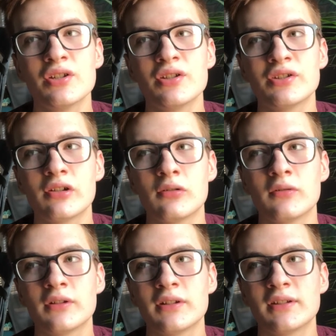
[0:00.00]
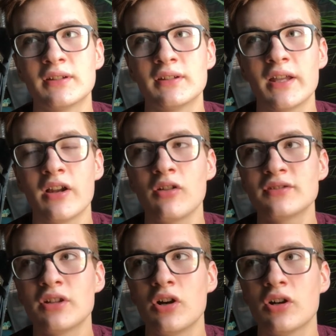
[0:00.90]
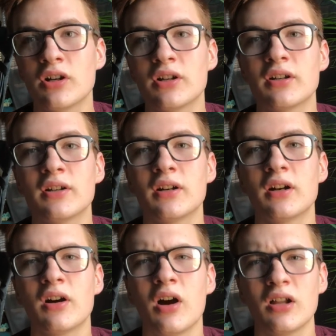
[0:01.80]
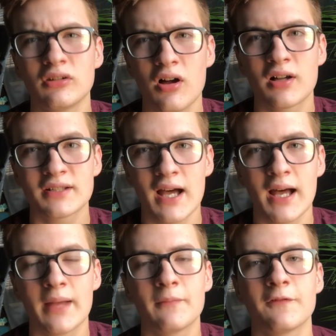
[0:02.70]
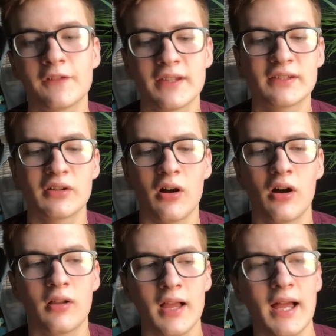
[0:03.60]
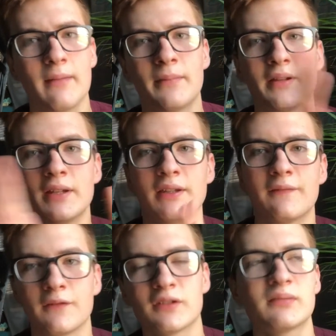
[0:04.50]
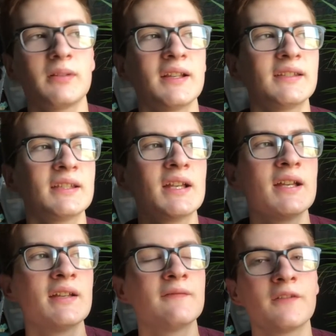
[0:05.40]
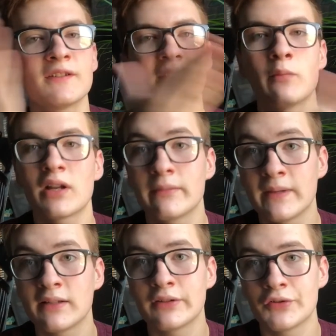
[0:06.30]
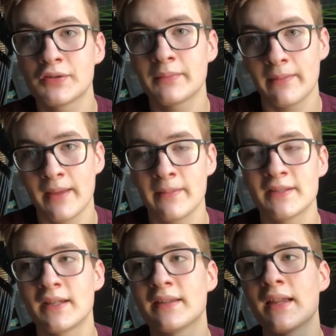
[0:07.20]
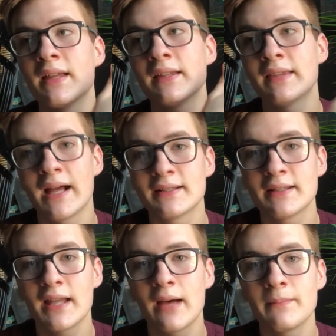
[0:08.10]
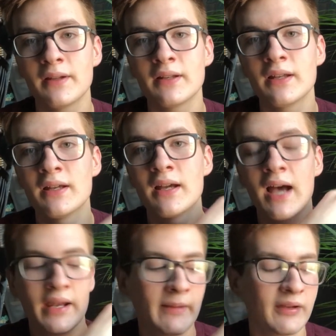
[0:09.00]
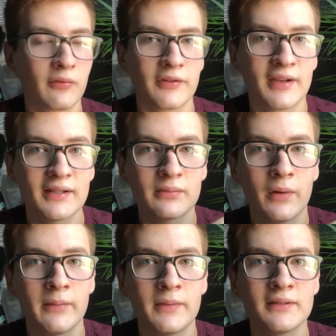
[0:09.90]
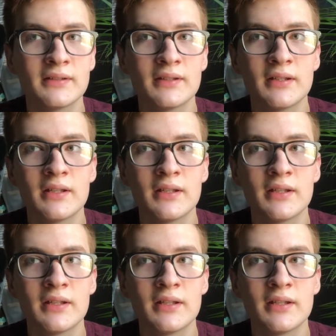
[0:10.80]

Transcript: so it all took a long time for this to all happen in the first place. First, they wanted me to lose my baby teeth. That didn't happen. I'd make an orthodontist appointment.